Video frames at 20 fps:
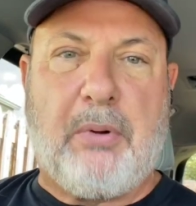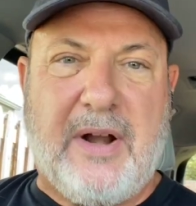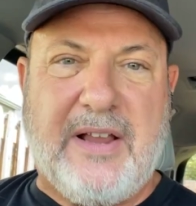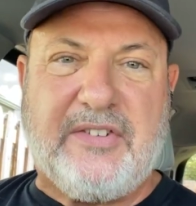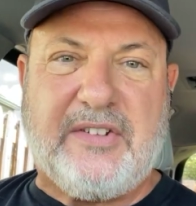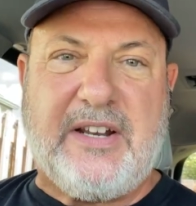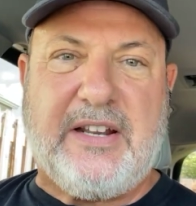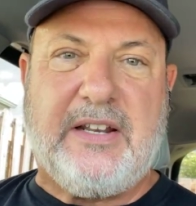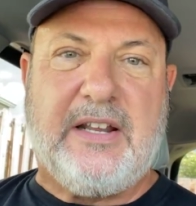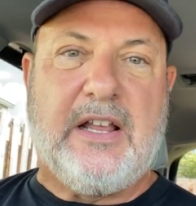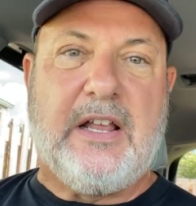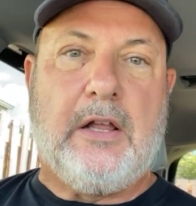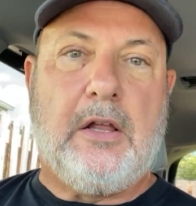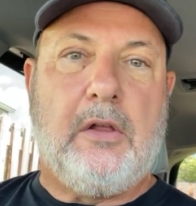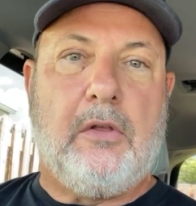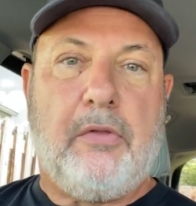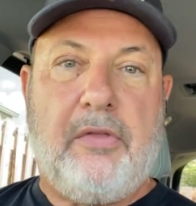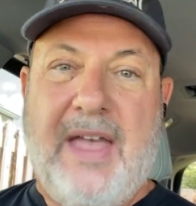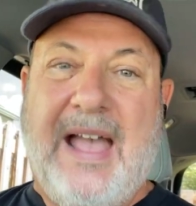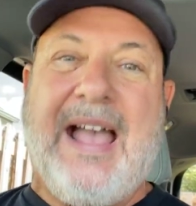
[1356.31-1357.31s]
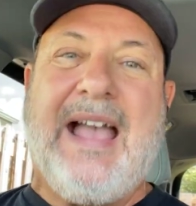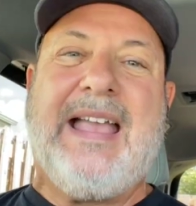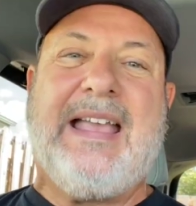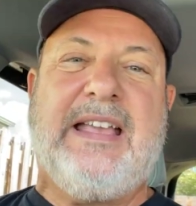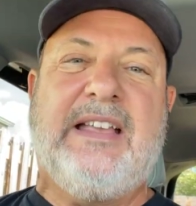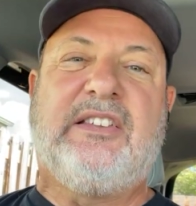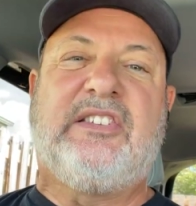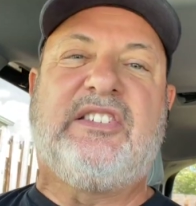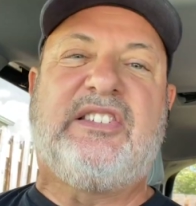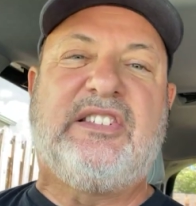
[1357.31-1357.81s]
President,
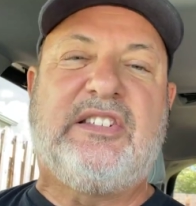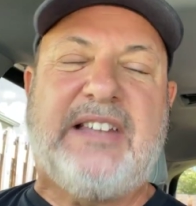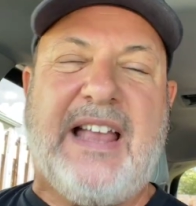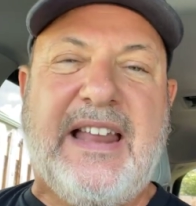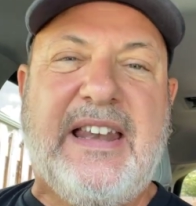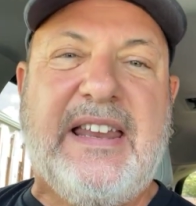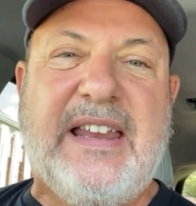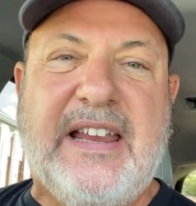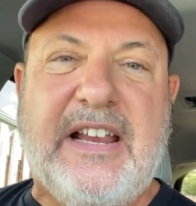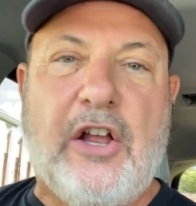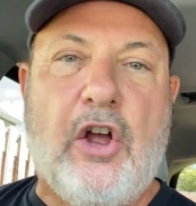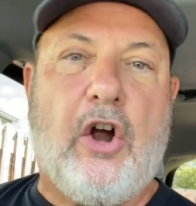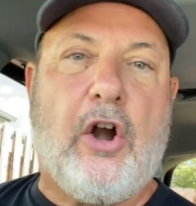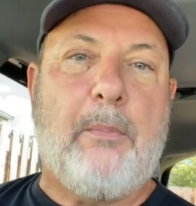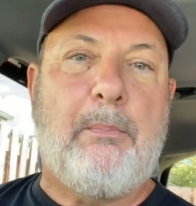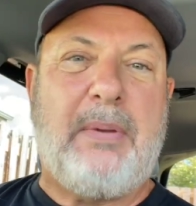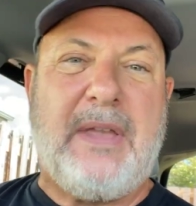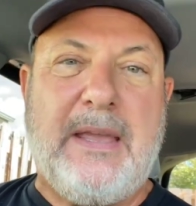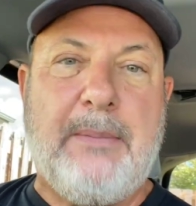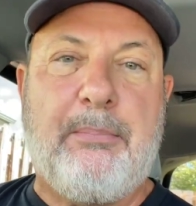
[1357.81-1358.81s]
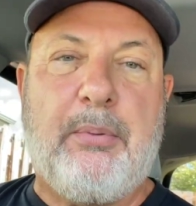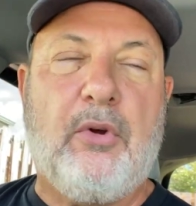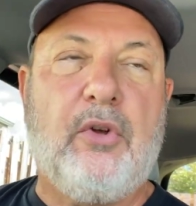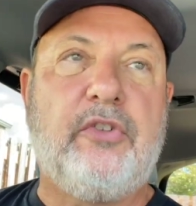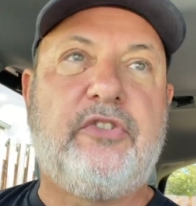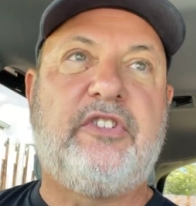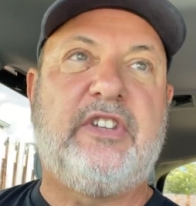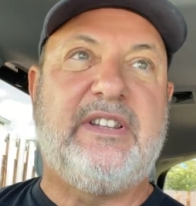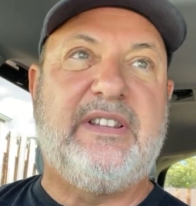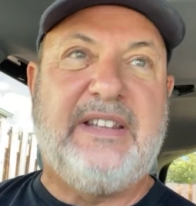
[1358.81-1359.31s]
that is sending our
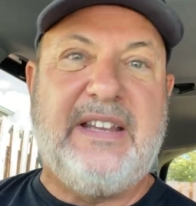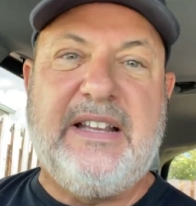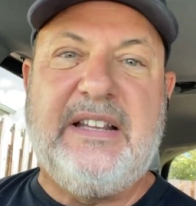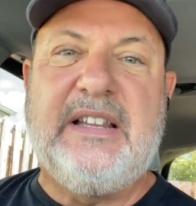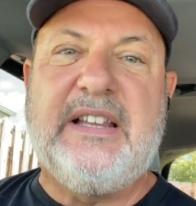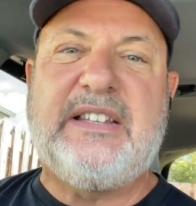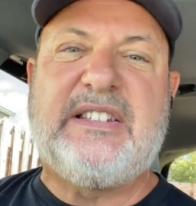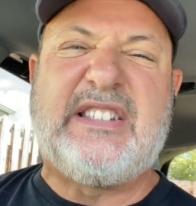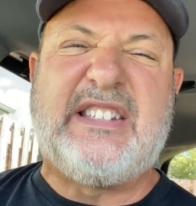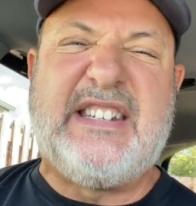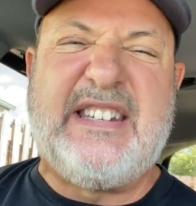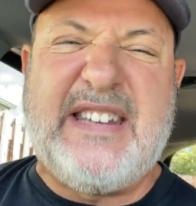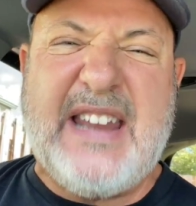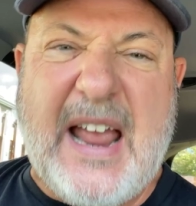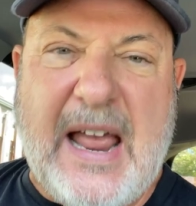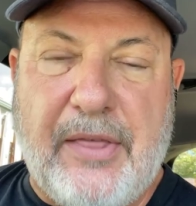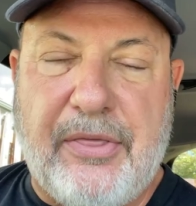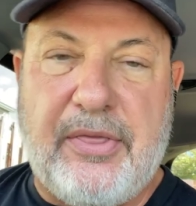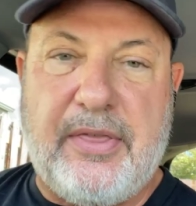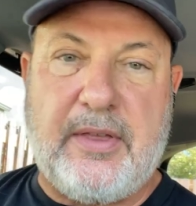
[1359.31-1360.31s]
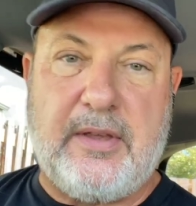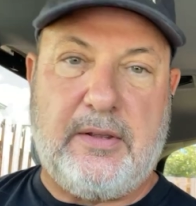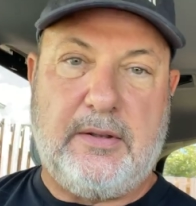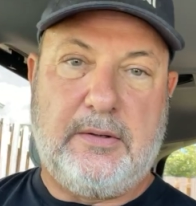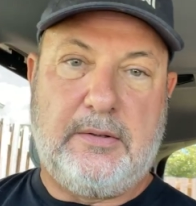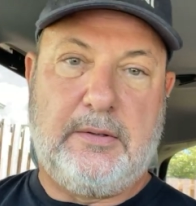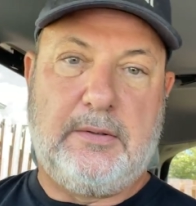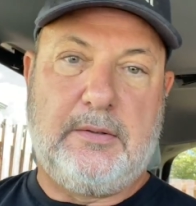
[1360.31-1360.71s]
people to needless death.